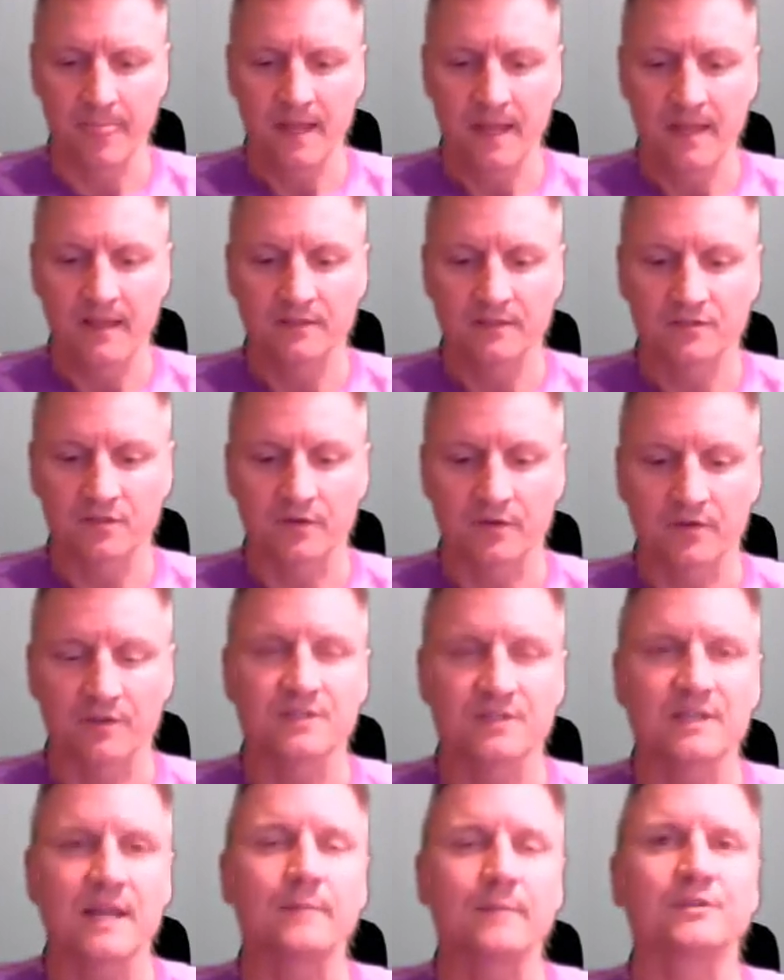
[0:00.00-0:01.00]
So you're
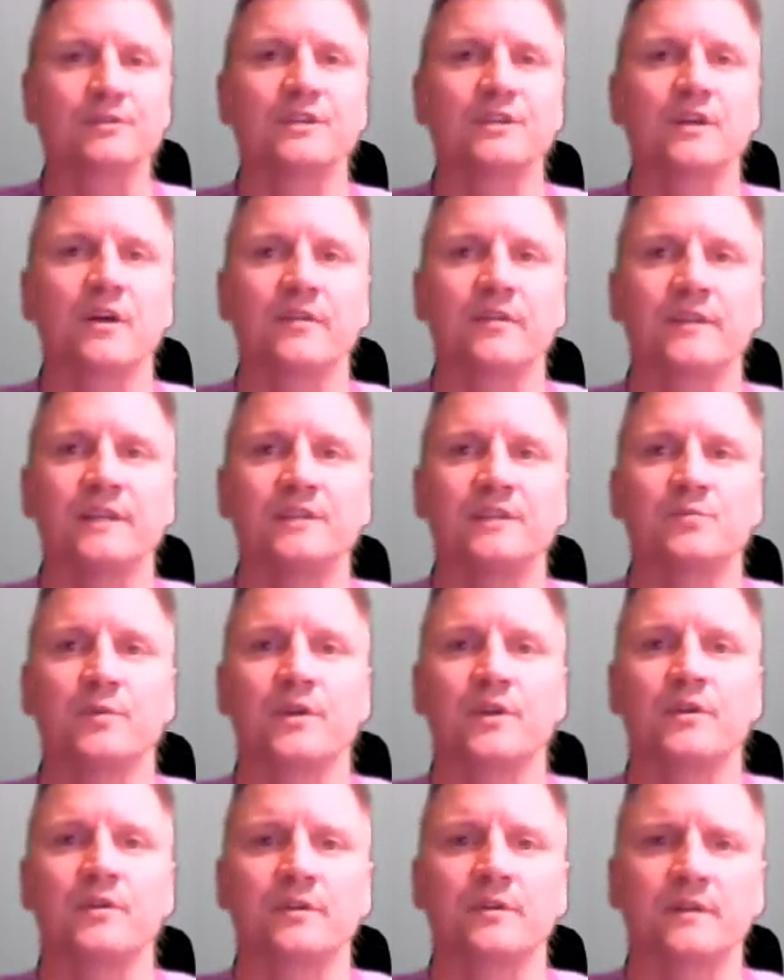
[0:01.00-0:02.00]
establishing all these where
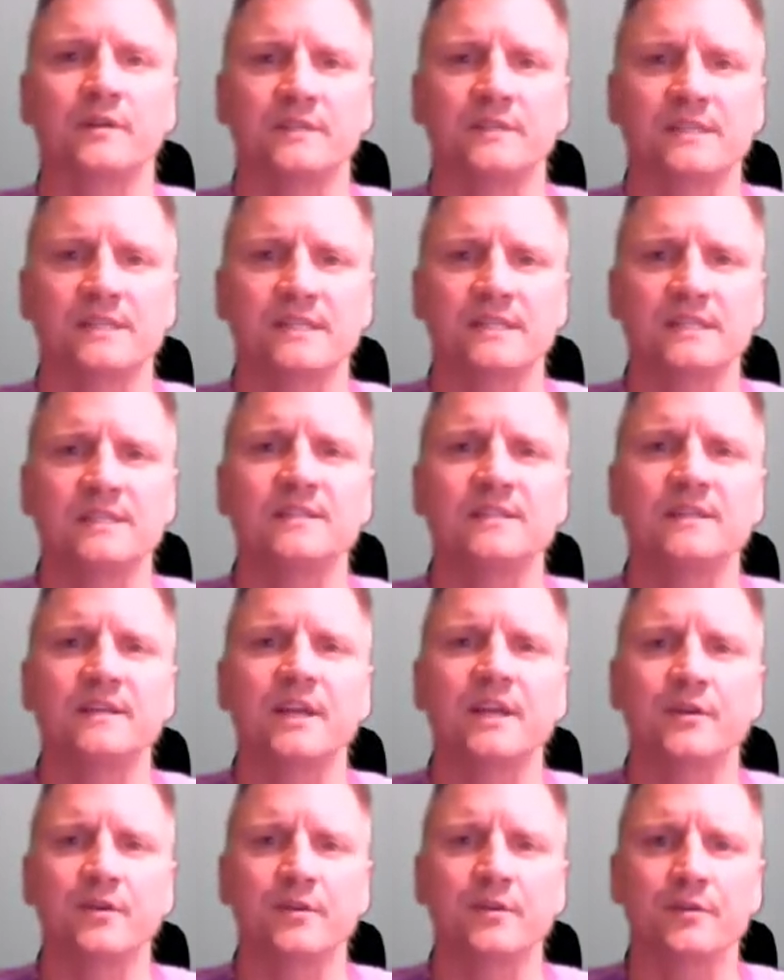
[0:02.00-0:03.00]
you're consistent
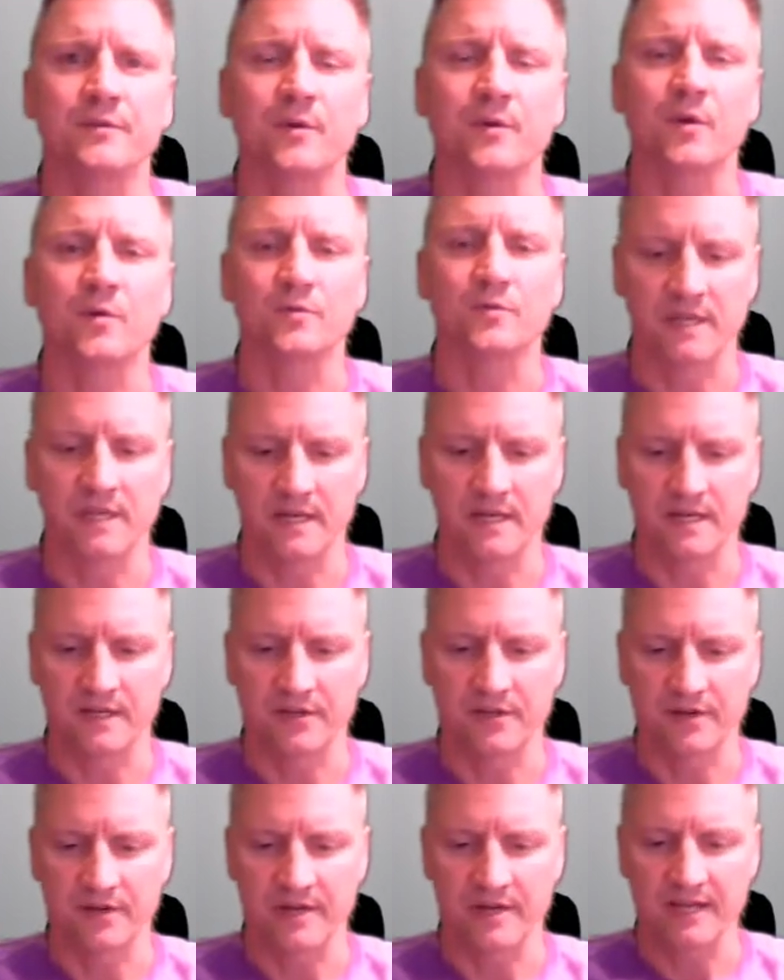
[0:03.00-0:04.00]
in your throws and in
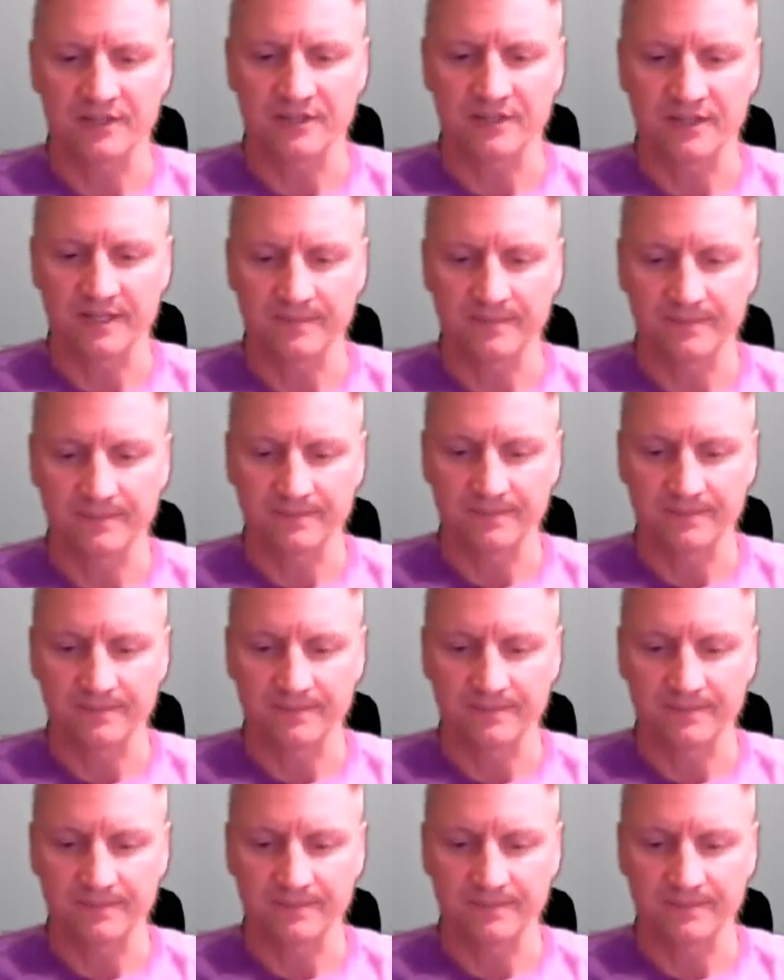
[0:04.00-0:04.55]
your catching.